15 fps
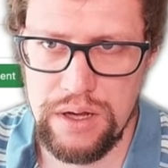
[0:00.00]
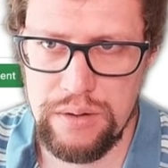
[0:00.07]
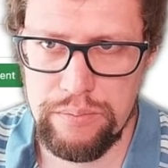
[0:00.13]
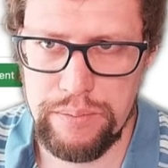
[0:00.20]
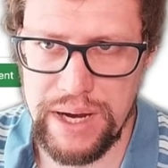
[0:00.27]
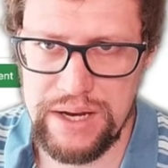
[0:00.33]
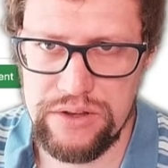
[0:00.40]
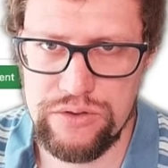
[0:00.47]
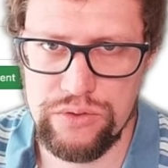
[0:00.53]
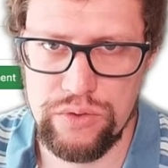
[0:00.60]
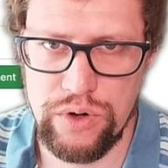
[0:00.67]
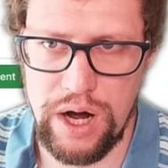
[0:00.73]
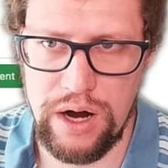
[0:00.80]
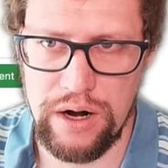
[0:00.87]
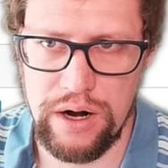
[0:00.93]
Back to
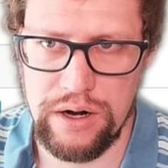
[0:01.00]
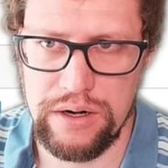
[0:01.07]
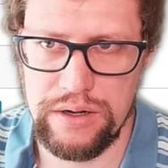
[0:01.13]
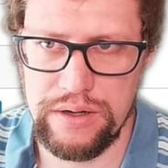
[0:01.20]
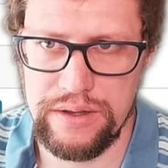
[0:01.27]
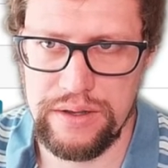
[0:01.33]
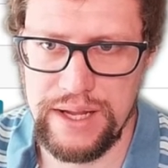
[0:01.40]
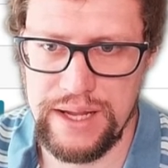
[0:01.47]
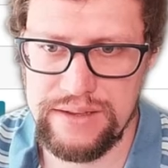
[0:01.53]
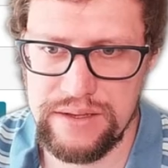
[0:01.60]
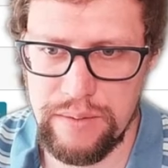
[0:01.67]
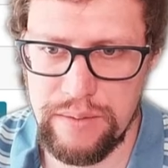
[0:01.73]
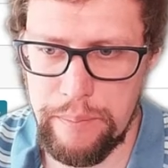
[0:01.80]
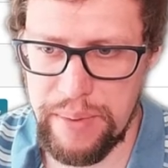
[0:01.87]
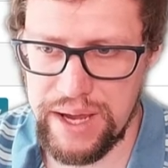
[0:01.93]
our net
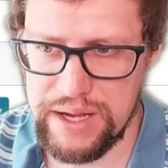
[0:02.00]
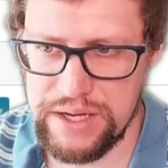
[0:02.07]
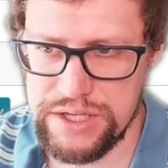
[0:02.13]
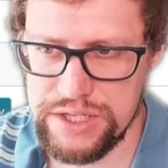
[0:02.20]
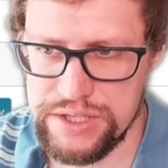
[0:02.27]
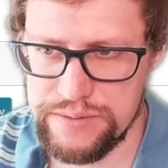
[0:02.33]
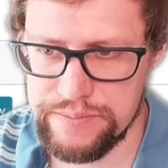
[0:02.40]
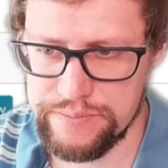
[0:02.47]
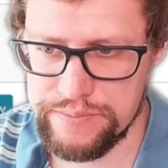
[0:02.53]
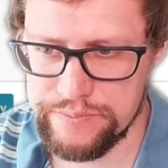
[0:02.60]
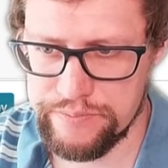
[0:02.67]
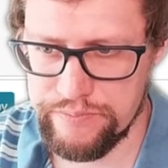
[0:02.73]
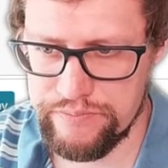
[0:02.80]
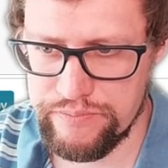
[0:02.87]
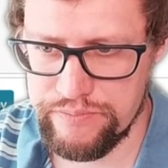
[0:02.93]
package.
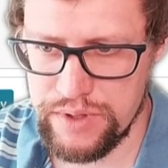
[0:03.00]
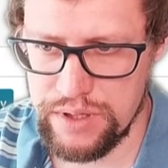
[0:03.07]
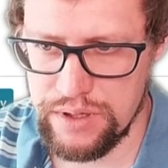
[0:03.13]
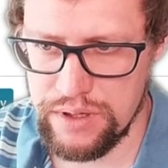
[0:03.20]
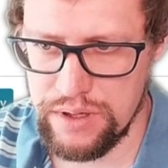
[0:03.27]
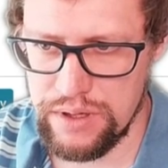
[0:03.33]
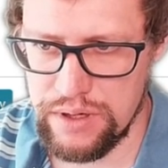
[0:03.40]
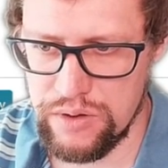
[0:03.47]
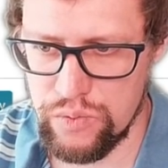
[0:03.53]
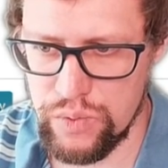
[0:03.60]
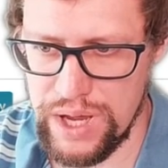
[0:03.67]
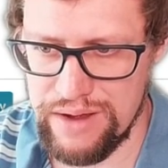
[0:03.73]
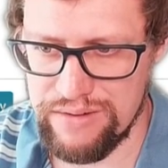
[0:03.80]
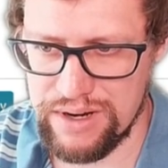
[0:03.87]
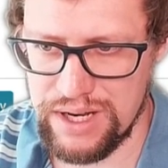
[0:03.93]
We
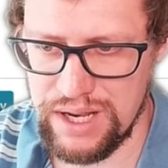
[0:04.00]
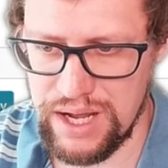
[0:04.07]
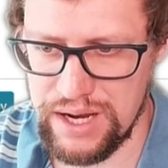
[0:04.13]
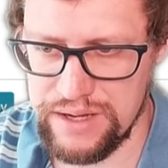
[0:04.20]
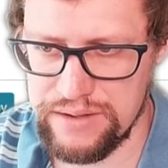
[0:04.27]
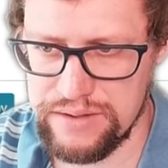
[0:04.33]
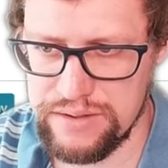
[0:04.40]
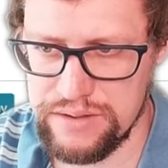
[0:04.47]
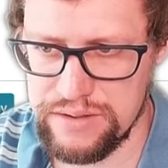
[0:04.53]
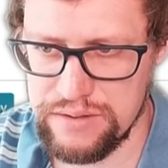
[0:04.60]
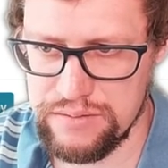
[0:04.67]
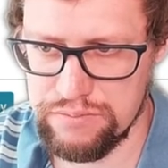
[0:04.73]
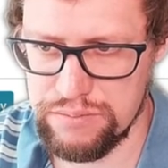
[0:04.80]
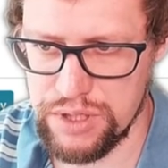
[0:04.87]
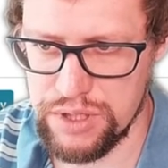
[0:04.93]
have a client,
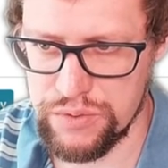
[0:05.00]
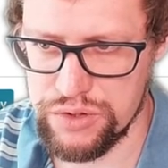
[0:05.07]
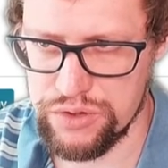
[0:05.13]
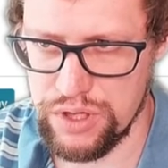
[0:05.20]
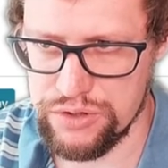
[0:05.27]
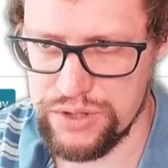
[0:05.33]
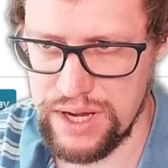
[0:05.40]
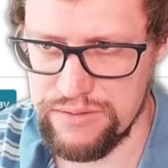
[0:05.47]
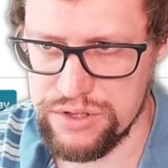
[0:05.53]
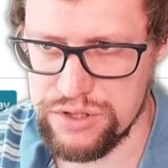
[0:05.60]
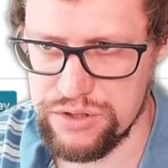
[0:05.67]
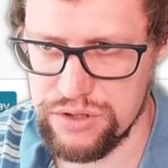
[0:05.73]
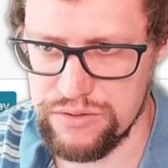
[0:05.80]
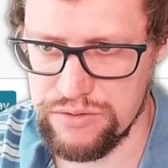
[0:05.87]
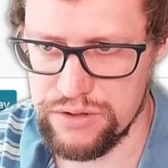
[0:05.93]
but we should also have a
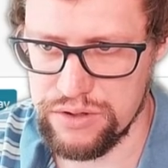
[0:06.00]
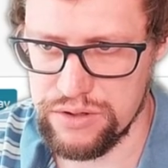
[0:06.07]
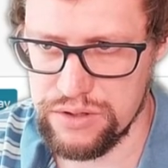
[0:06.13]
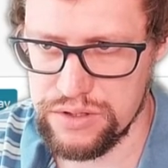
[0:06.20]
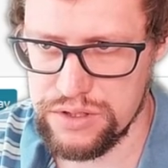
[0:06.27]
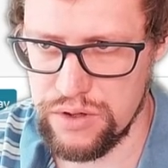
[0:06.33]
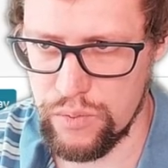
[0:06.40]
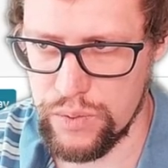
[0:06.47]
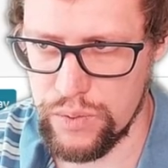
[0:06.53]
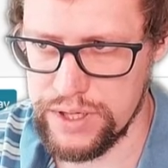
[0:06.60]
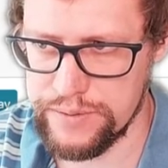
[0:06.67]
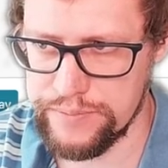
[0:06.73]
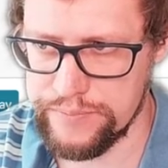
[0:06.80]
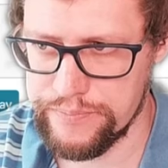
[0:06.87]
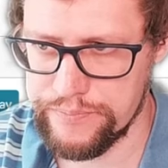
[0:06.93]
server somewhere.